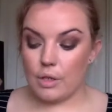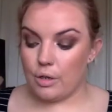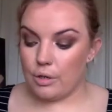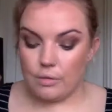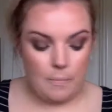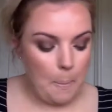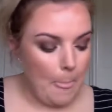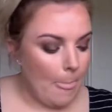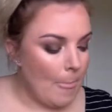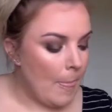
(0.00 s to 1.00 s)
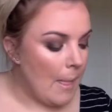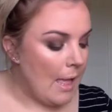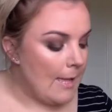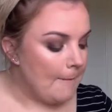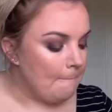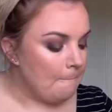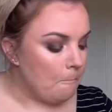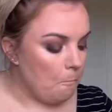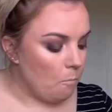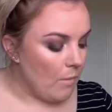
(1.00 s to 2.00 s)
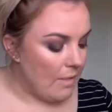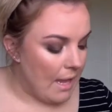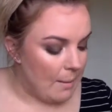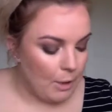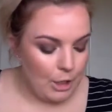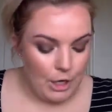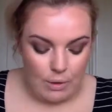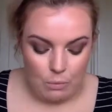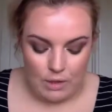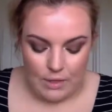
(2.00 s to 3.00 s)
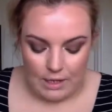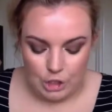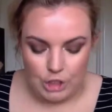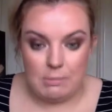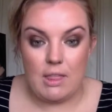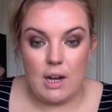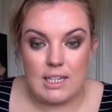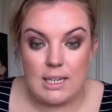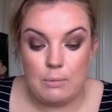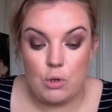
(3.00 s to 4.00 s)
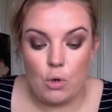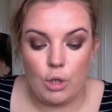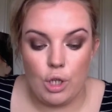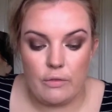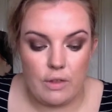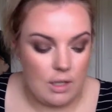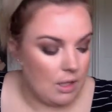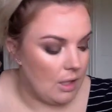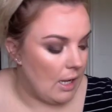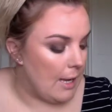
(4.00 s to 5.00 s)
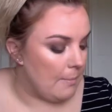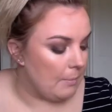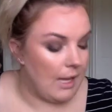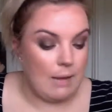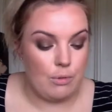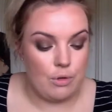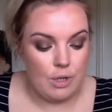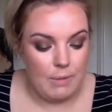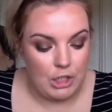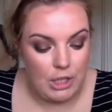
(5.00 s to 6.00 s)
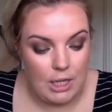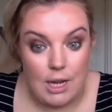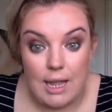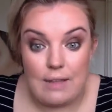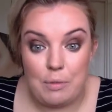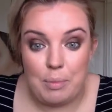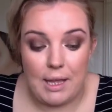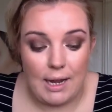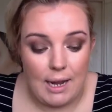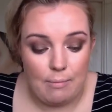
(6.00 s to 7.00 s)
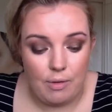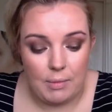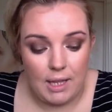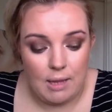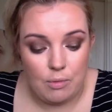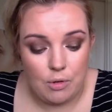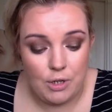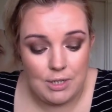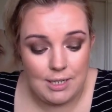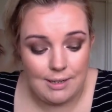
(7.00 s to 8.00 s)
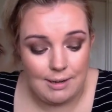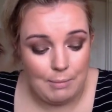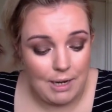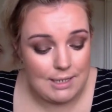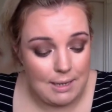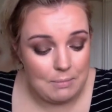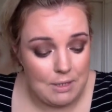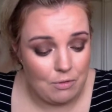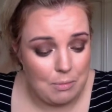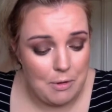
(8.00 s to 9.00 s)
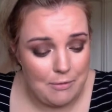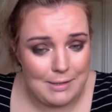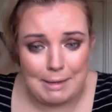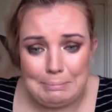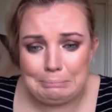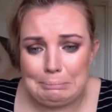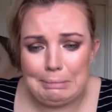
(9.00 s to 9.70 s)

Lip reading: Cool. And then I'm going to go in with that shimmer that I tipped all over the keyboard. I'm actually going to even pick it up from the keyboard in my attempt to remove some.